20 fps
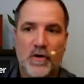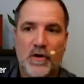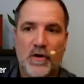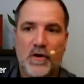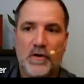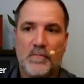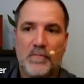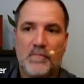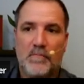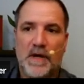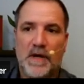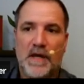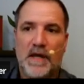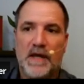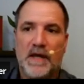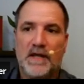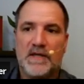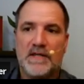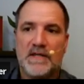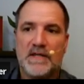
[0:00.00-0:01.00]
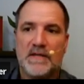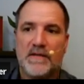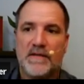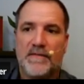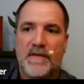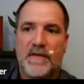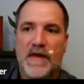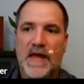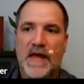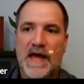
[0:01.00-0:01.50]
might
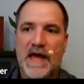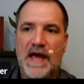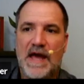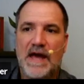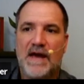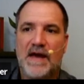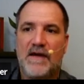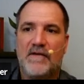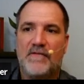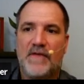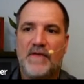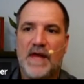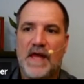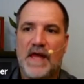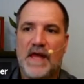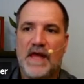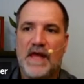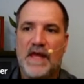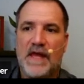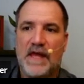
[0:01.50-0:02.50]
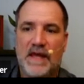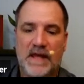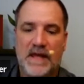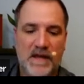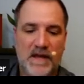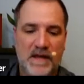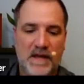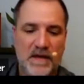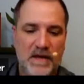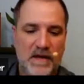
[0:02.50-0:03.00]
have
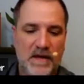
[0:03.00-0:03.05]
a